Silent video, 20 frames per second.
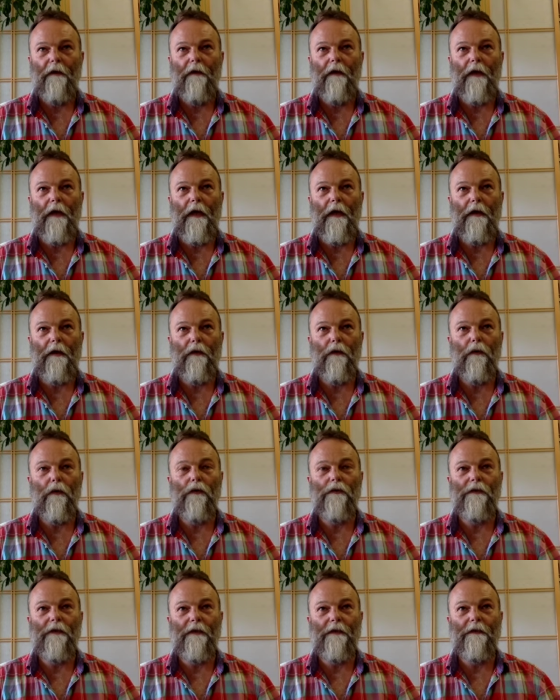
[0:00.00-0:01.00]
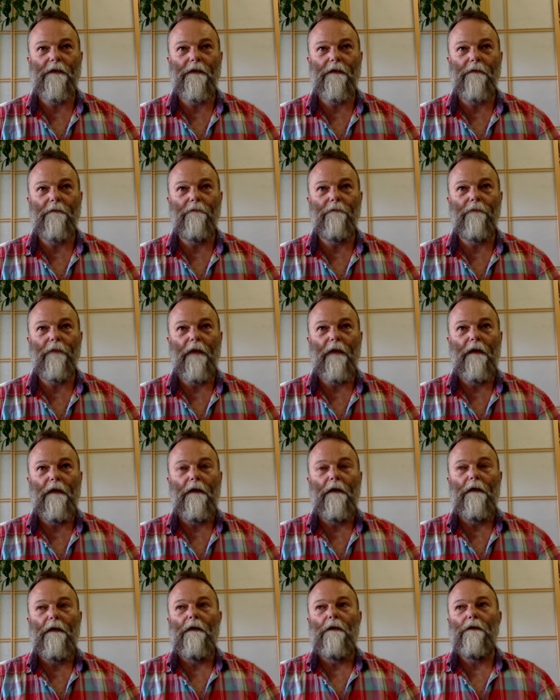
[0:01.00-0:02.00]
in your system.
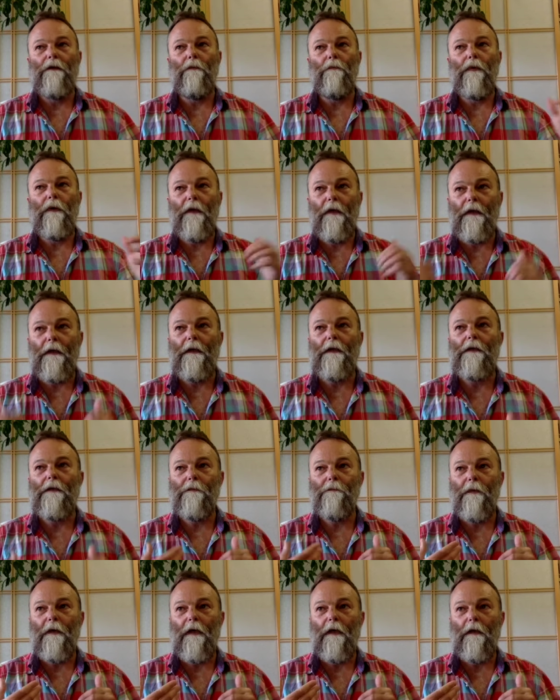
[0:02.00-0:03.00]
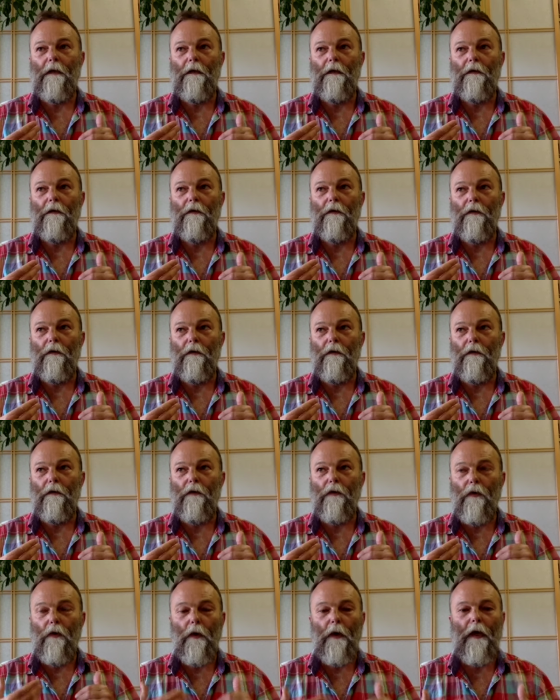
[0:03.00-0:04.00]
So please be
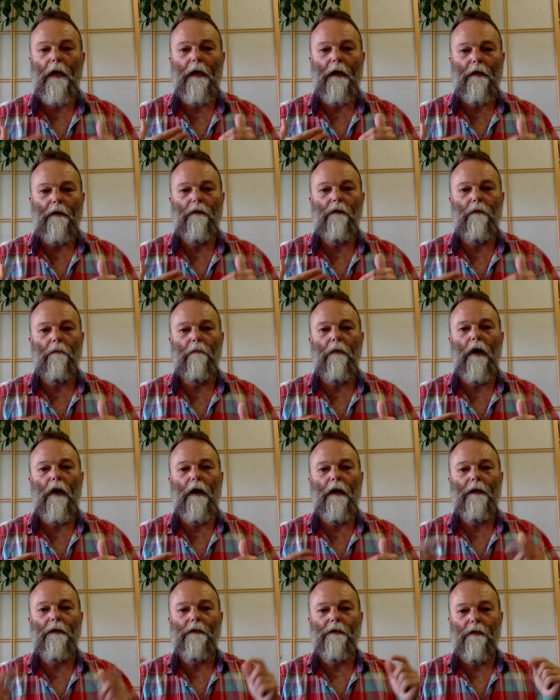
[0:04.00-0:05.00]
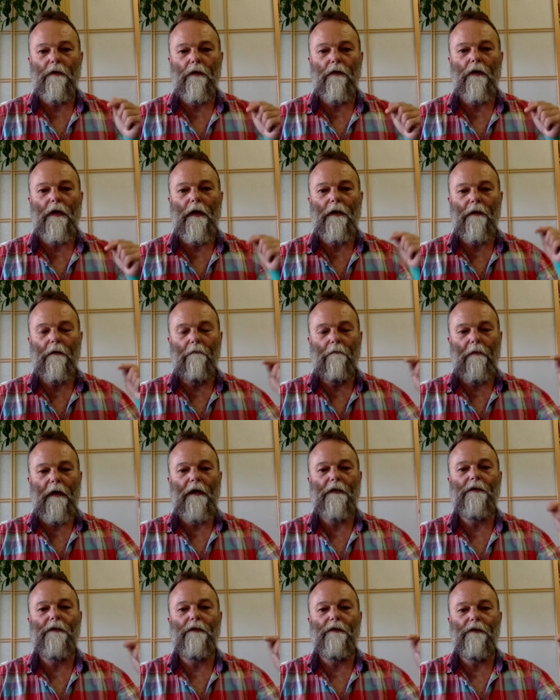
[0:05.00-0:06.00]
looking at your minds, look at the
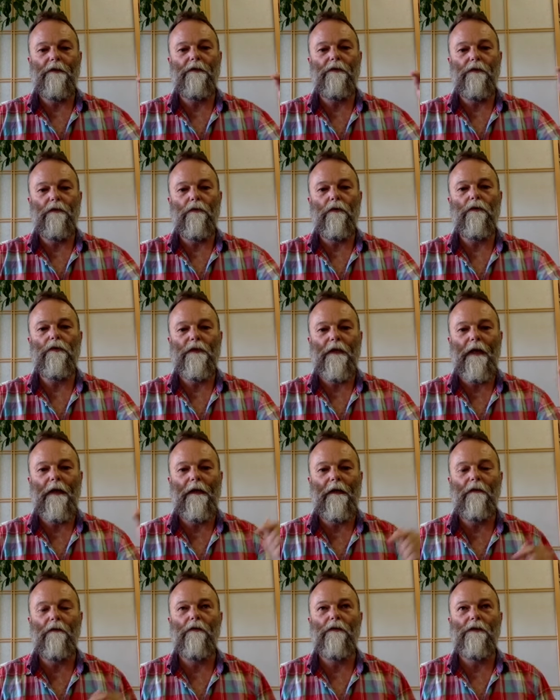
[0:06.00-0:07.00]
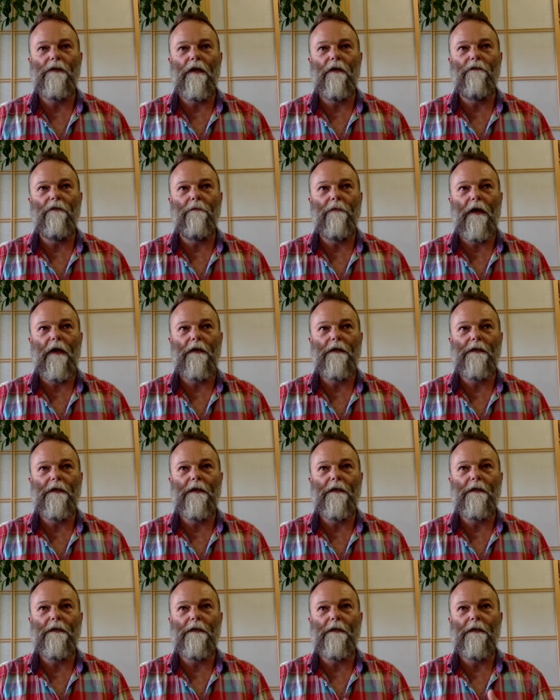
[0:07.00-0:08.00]
messages you're telling yourself about
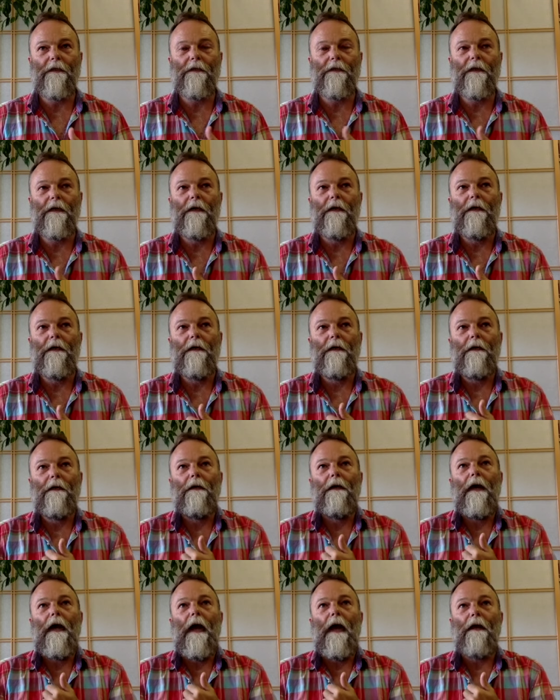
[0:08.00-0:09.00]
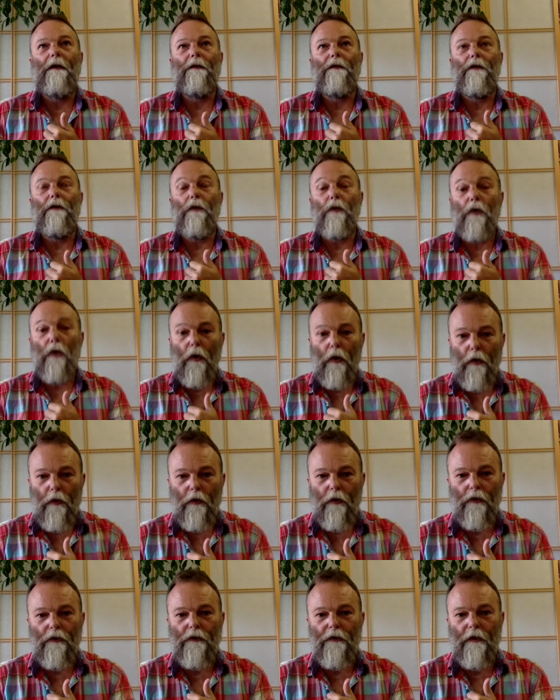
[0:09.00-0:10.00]
tinnitus. And you
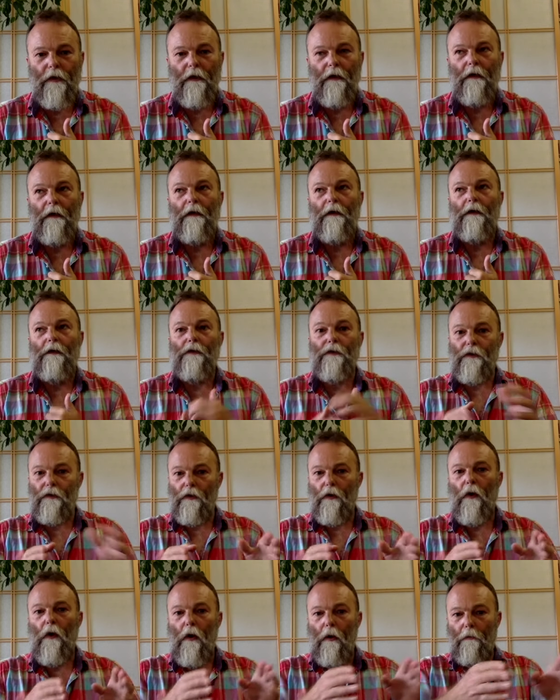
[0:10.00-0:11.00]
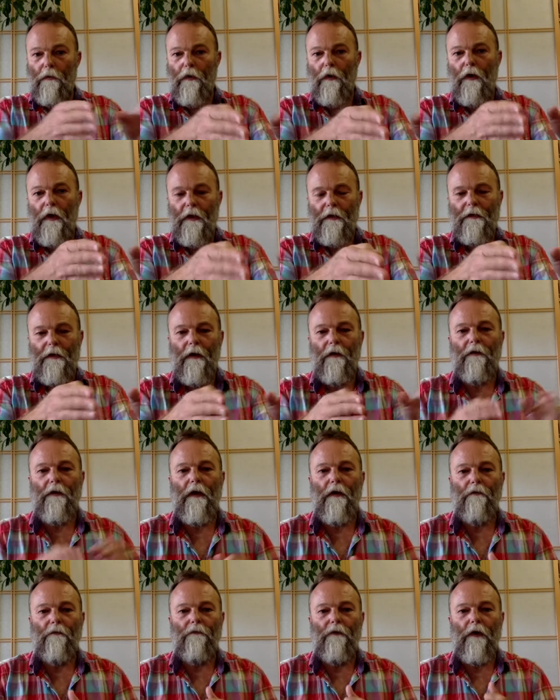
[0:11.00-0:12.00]
could stop going down
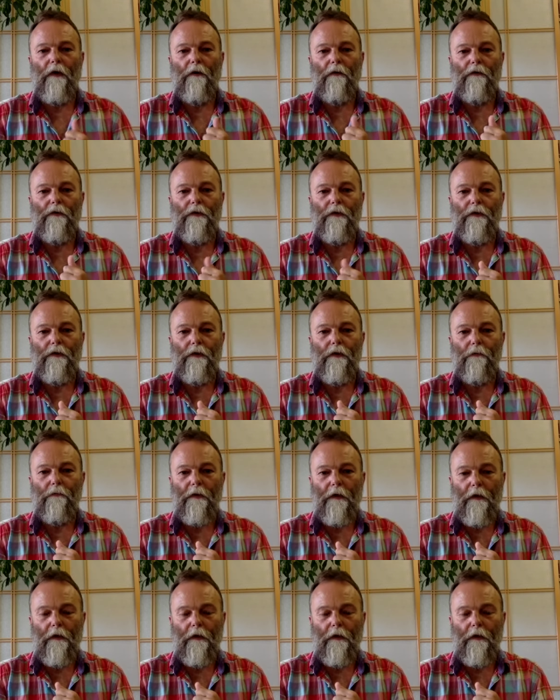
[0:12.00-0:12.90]
that road to doom and